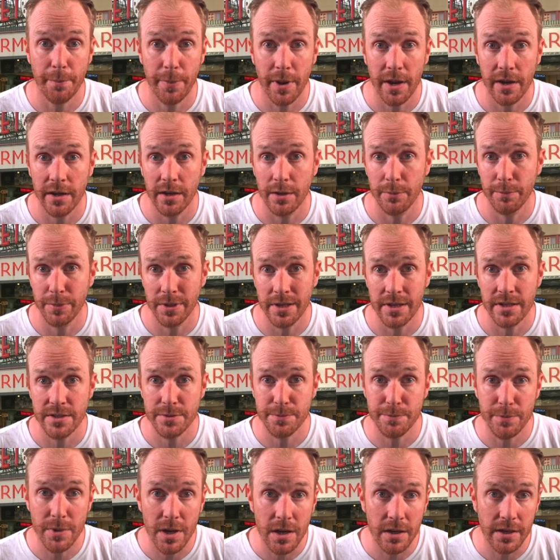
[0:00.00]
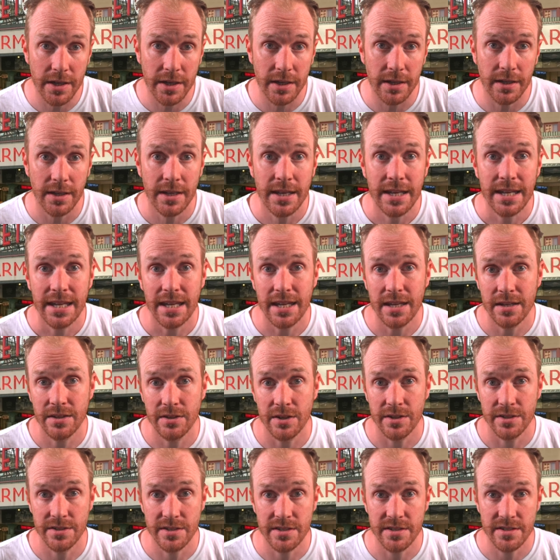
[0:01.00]
Pike Place market in
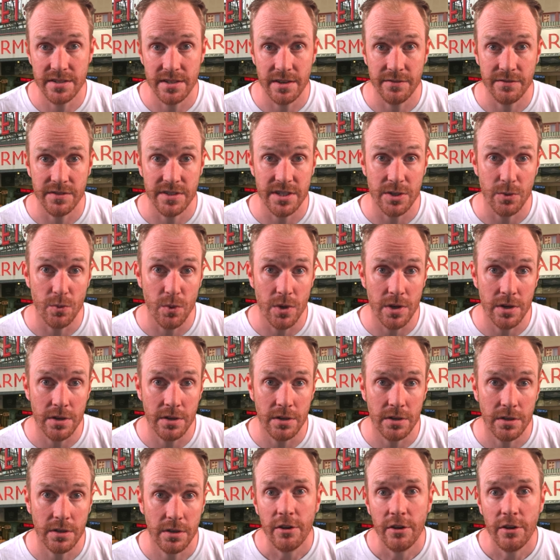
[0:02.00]
1971,